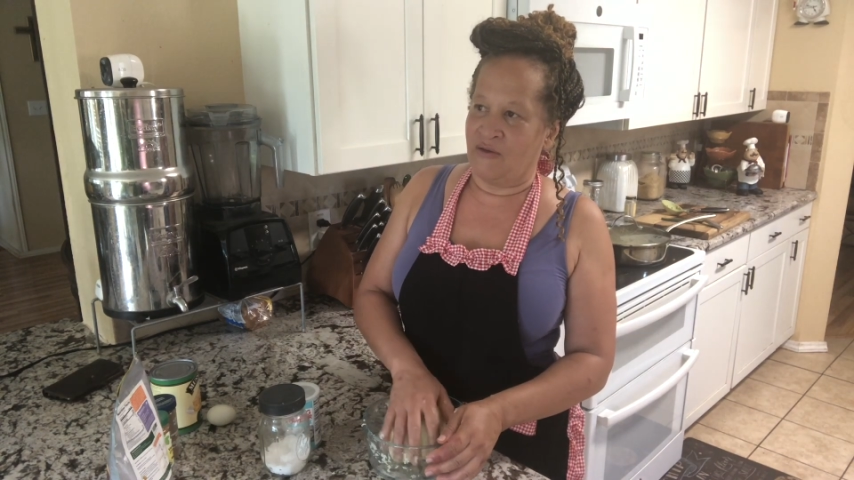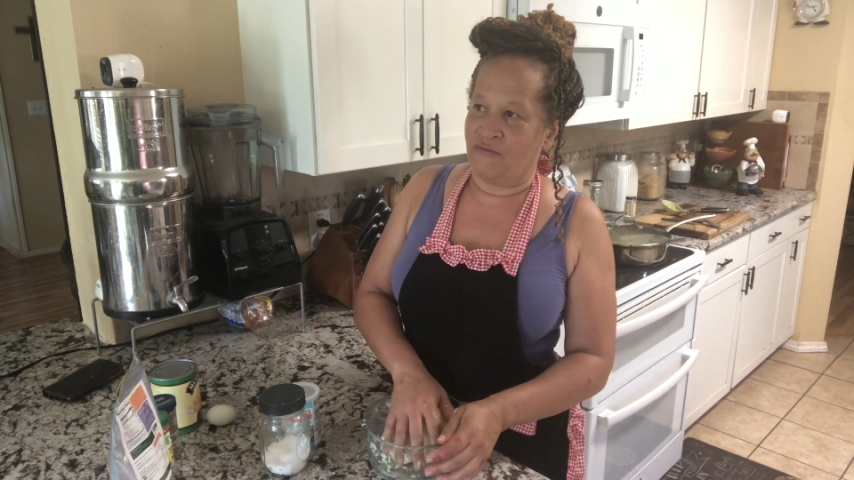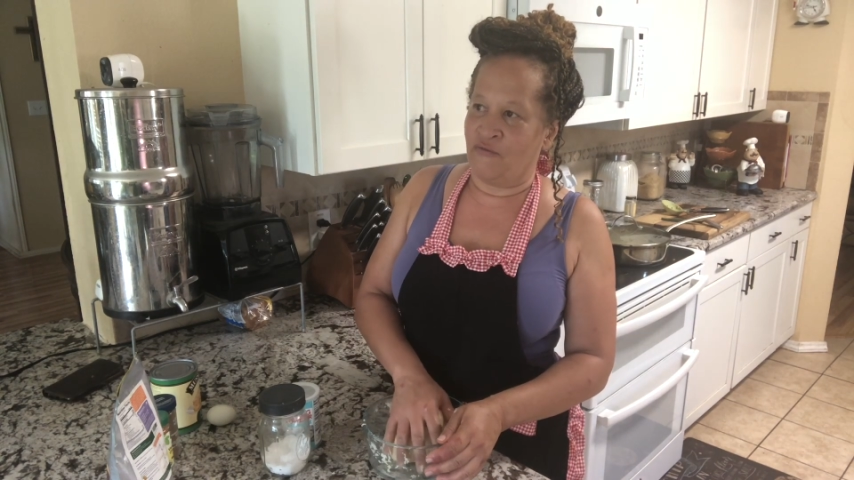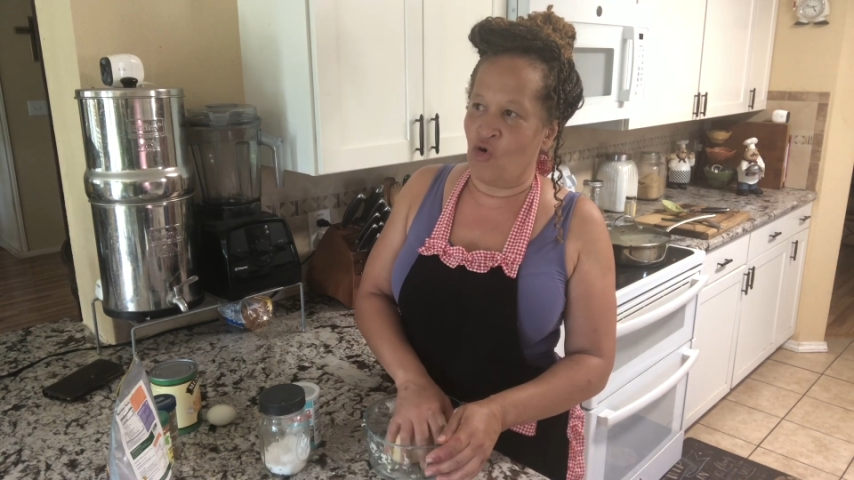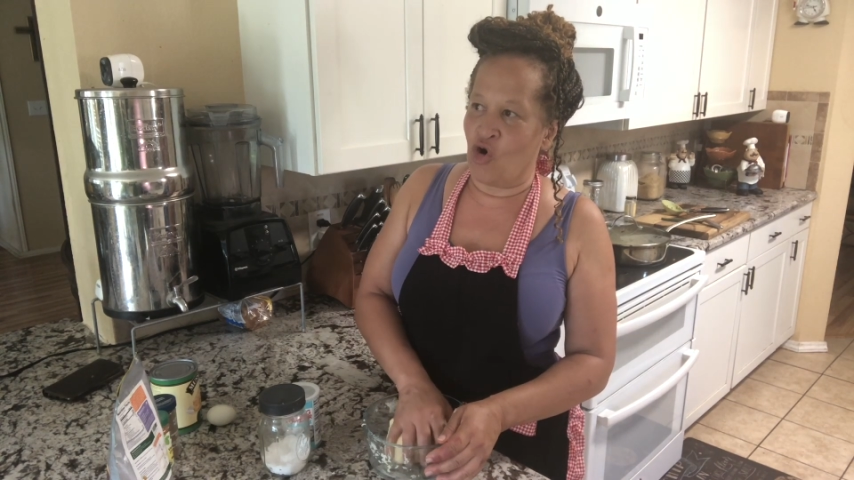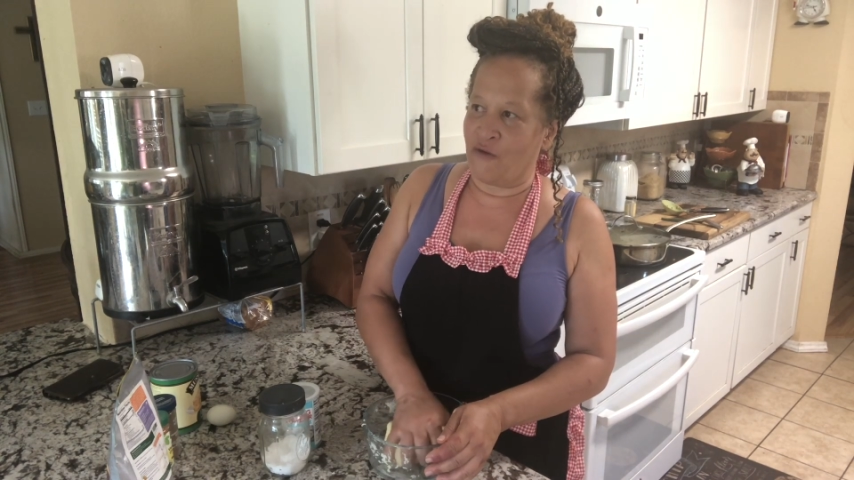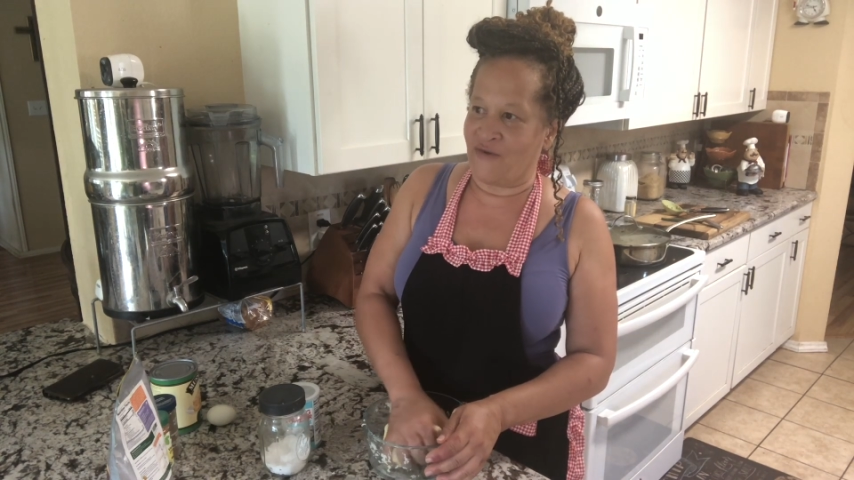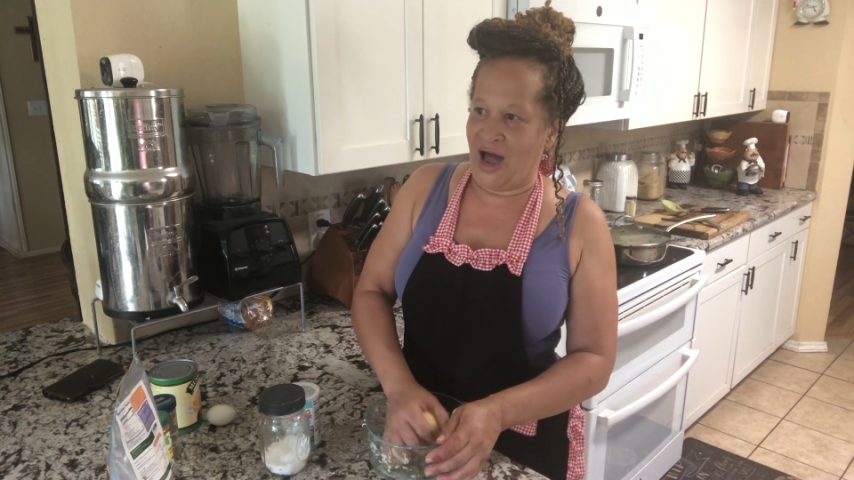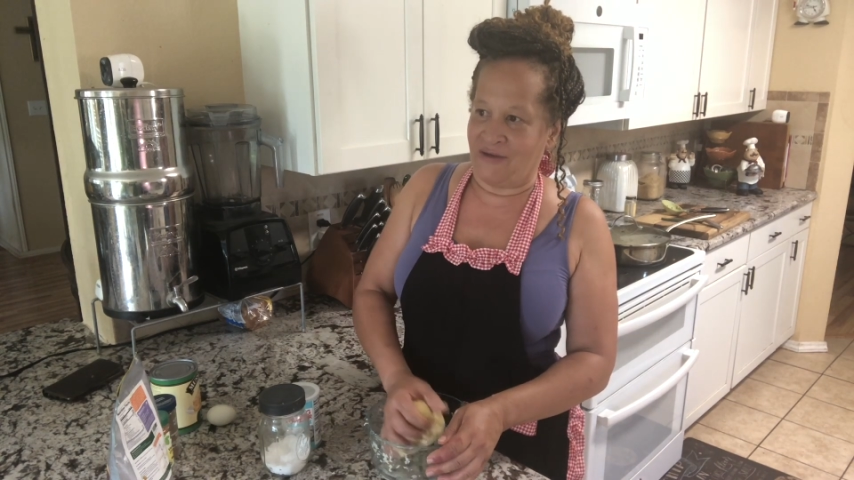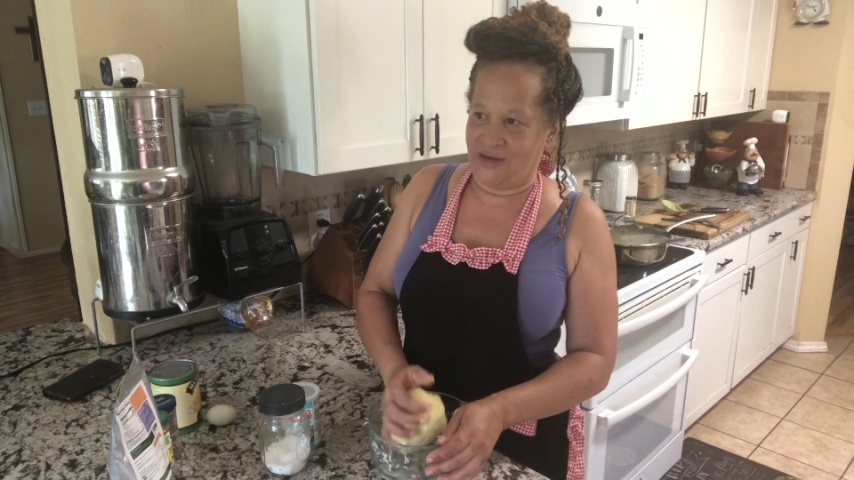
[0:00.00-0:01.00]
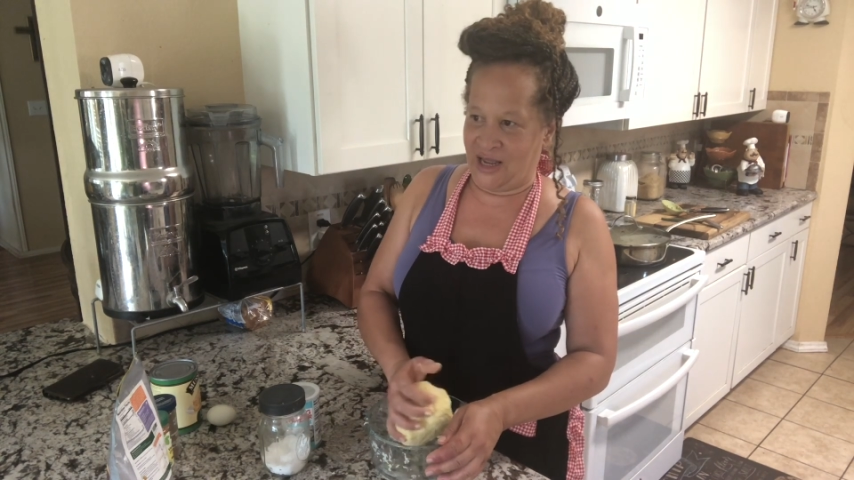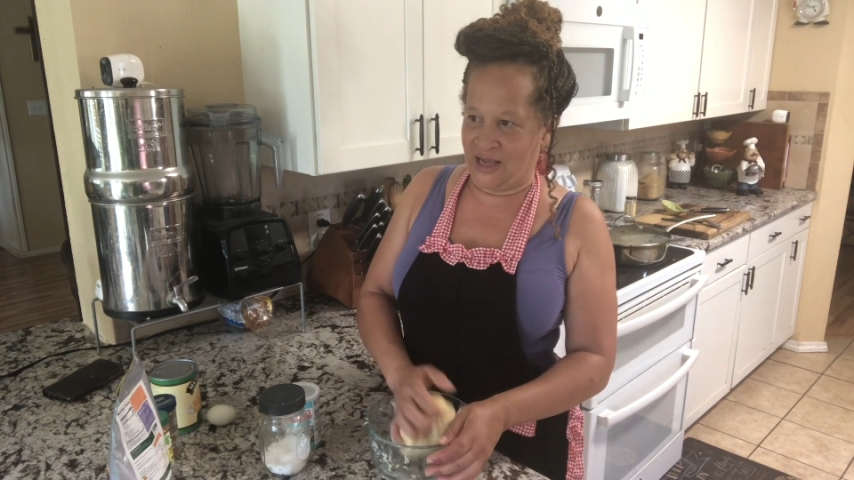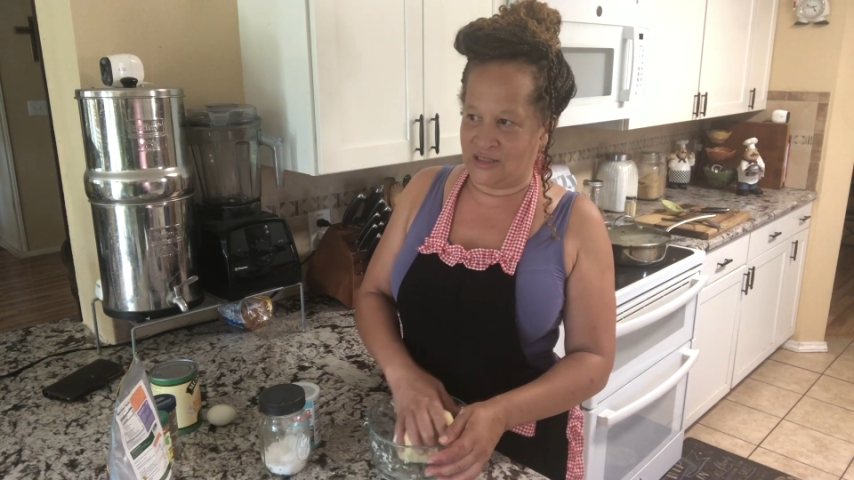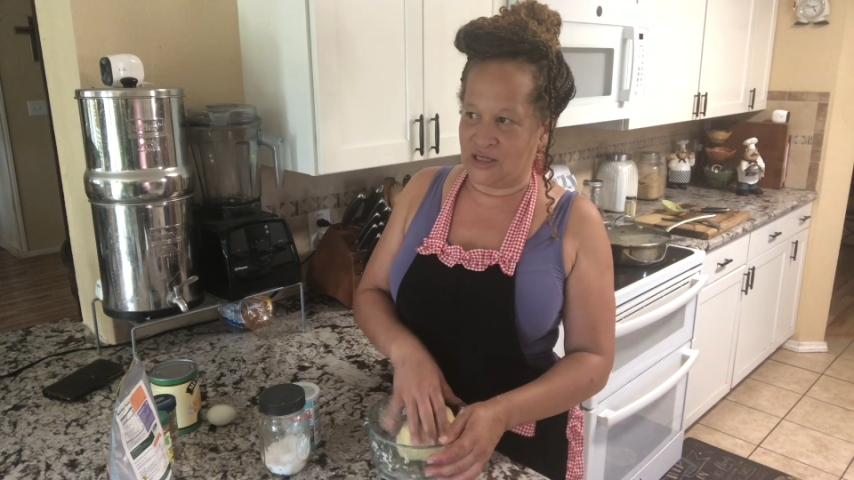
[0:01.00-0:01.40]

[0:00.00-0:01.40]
for 5 days,